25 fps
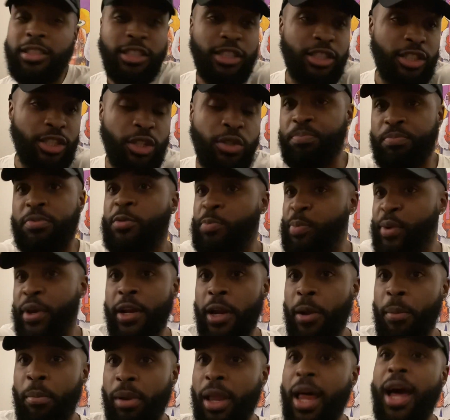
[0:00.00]
until you spin
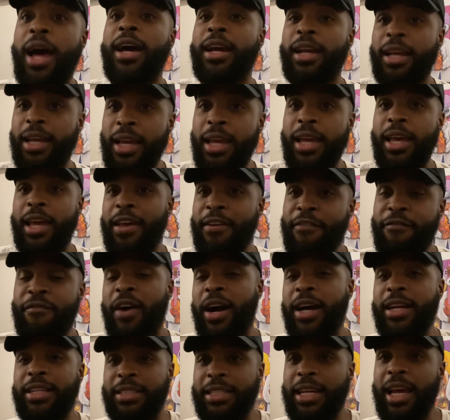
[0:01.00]
a block and
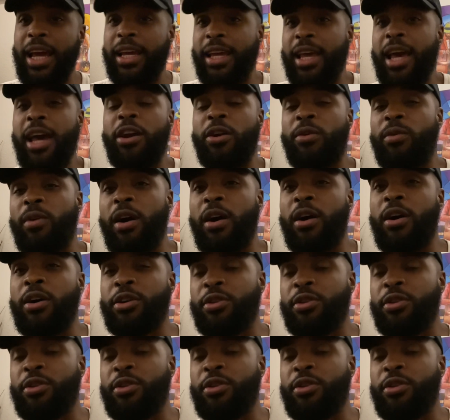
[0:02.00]
fight Jack Catterall.